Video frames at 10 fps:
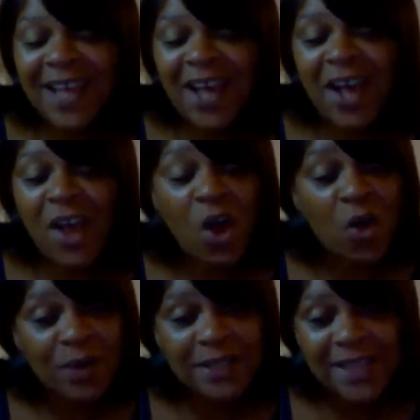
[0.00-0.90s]
I
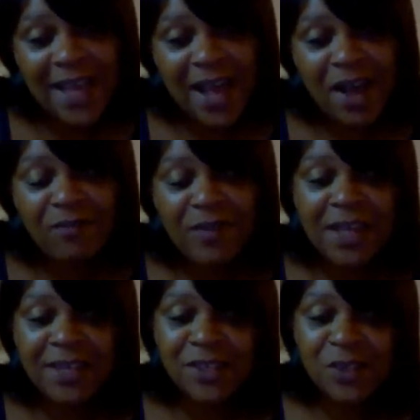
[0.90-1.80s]
always have,
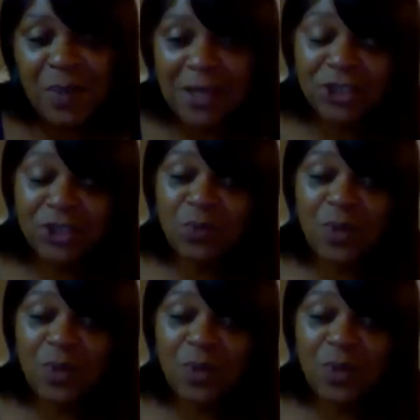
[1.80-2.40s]
and especially